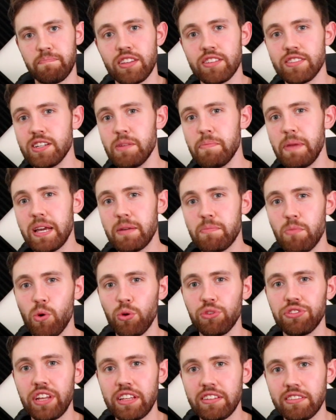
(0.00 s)
Doesn't it make
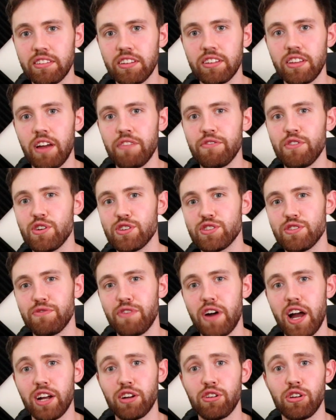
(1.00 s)
more sense to
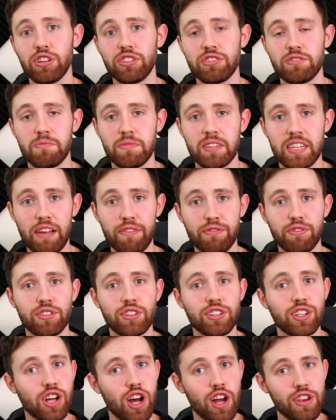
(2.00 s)
diversify across
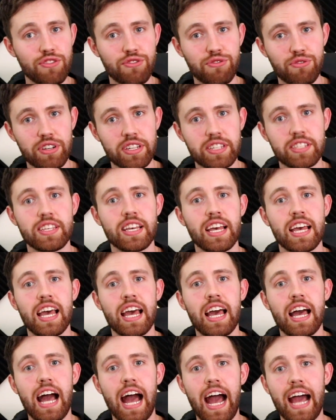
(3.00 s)
different countries
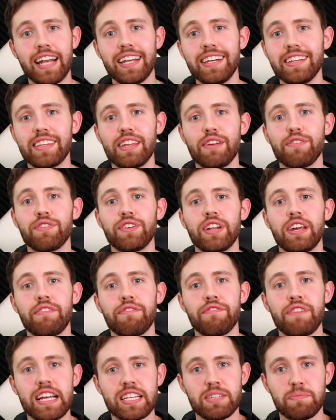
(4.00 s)
and different
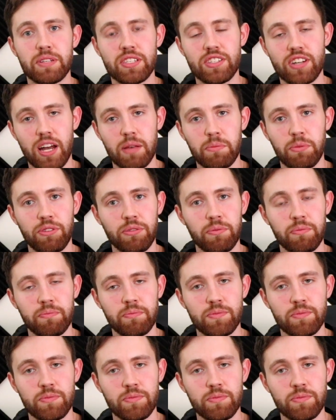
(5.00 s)
investment types?